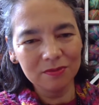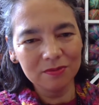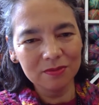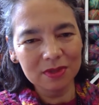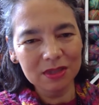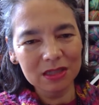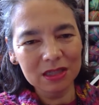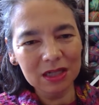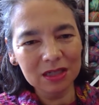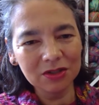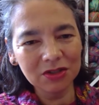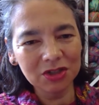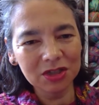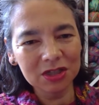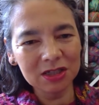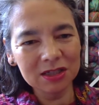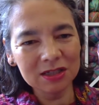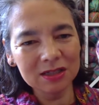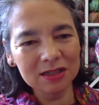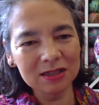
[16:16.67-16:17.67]

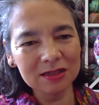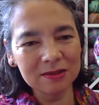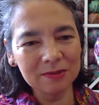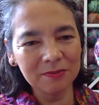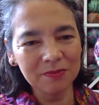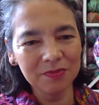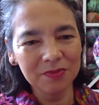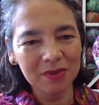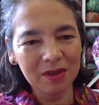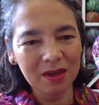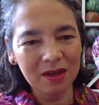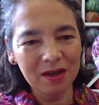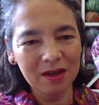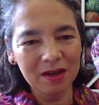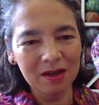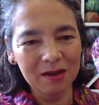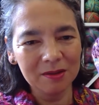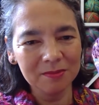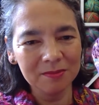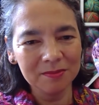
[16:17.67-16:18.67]
stitches
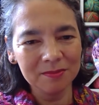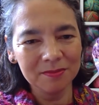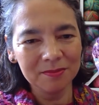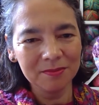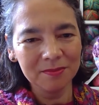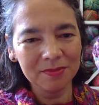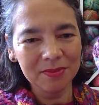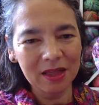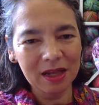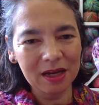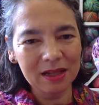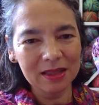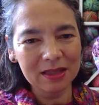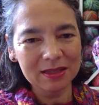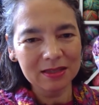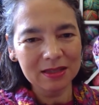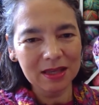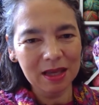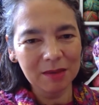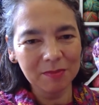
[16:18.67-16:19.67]
that are the
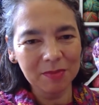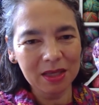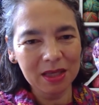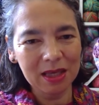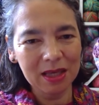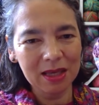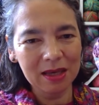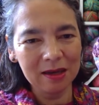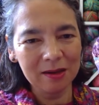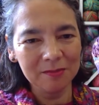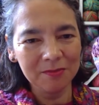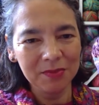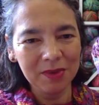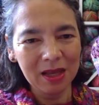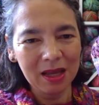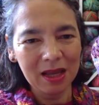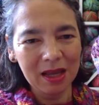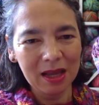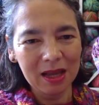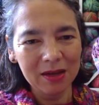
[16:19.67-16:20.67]
same here,
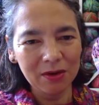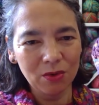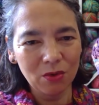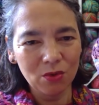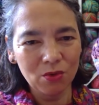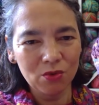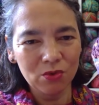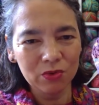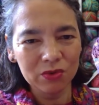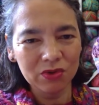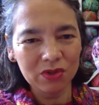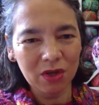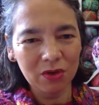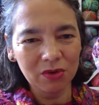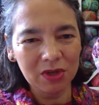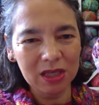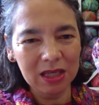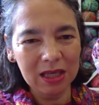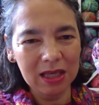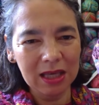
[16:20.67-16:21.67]
and also
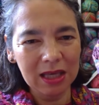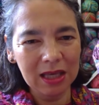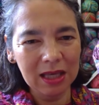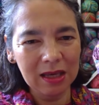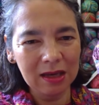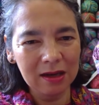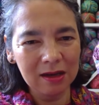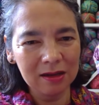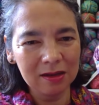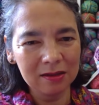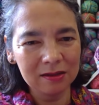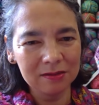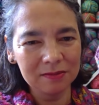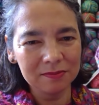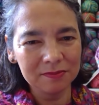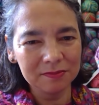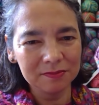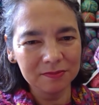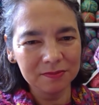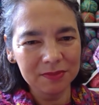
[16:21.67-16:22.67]
here,
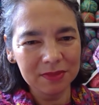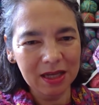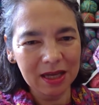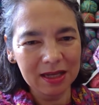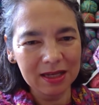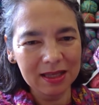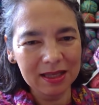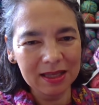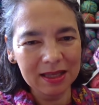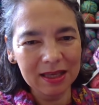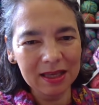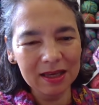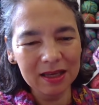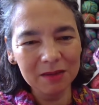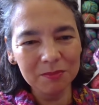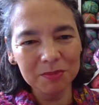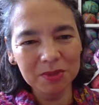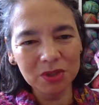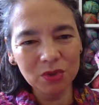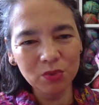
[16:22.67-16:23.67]
and here
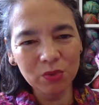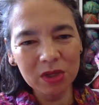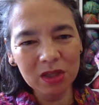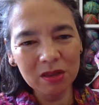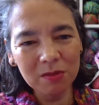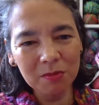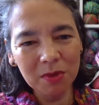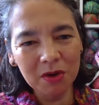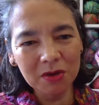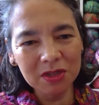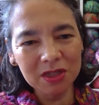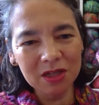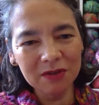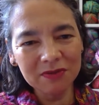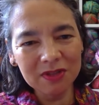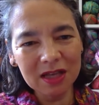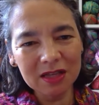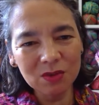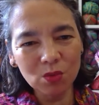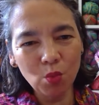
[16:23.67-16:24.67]
in between the
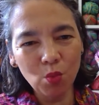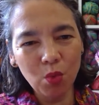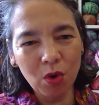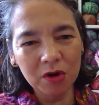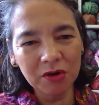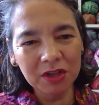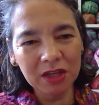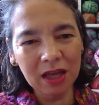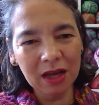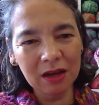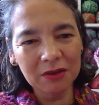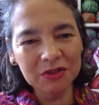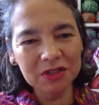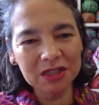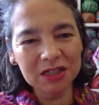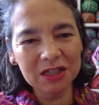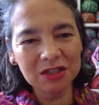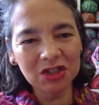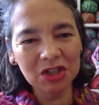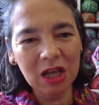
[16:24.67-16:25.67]
motifs, there's one yellow
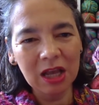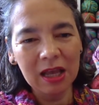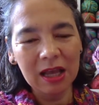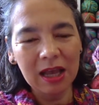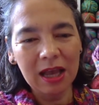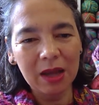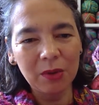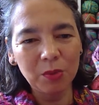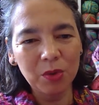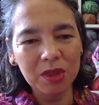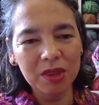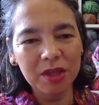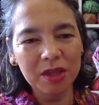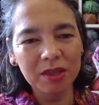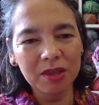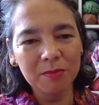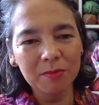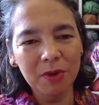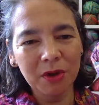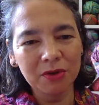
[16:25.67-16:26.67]
stitch, and
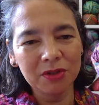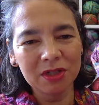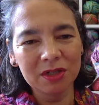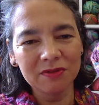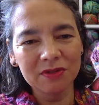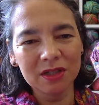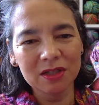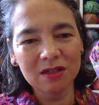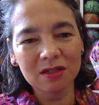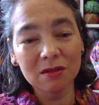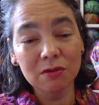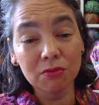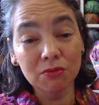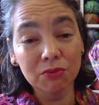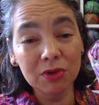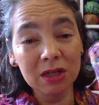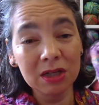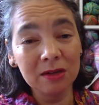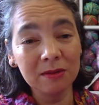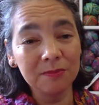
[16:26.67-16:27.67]
within the motifs, it's
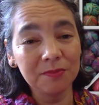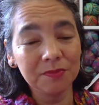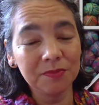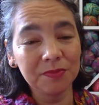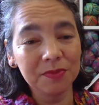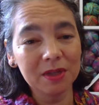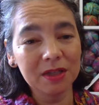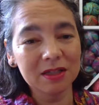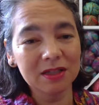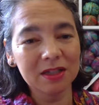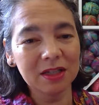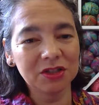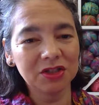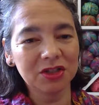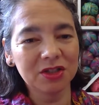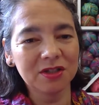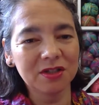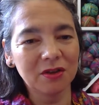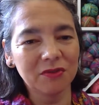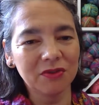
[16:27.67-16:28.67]
three
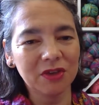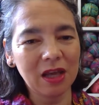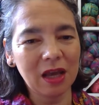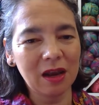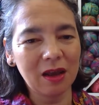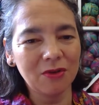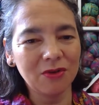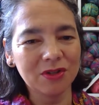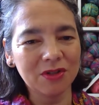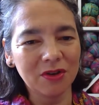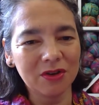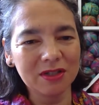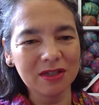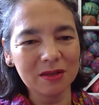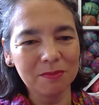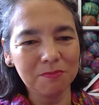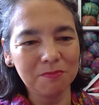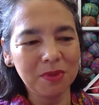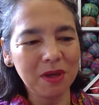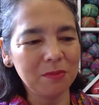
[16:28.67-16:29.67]
stitches of yellow, so it's
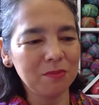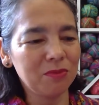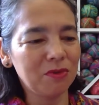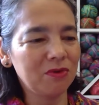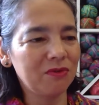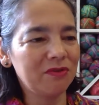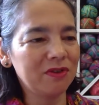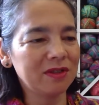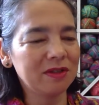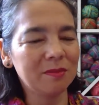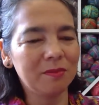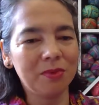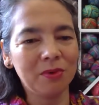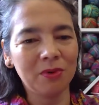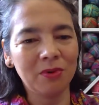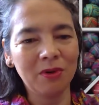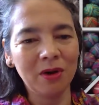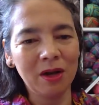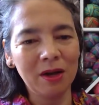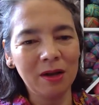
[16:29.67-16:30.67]
a bit more
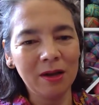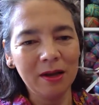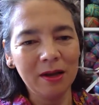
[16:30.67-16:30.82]
visible.